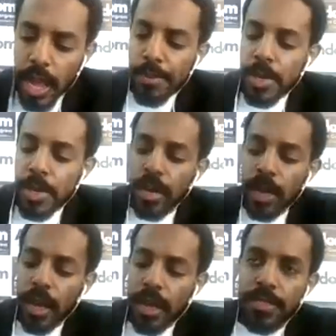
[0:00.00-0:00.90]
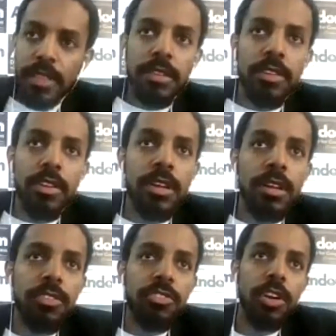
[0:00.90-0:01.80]
mean, I think
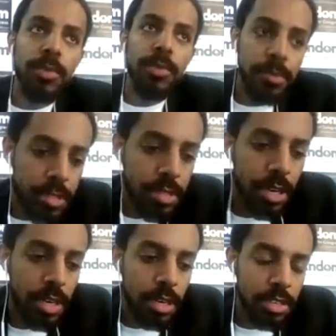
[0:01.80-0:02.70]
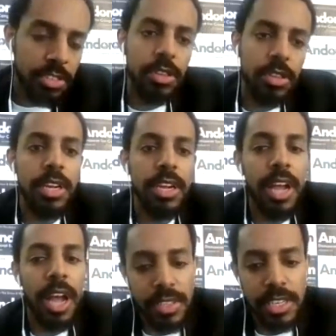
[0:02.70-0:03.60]
term limits are certainly a
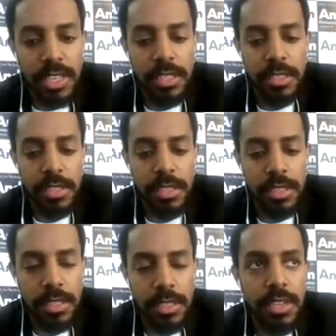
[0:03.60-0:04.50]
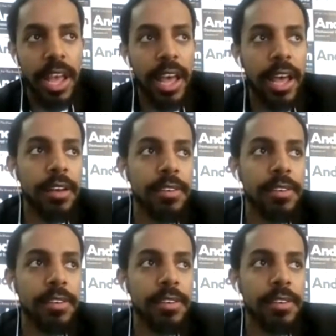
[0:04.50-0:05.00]
conversation to have.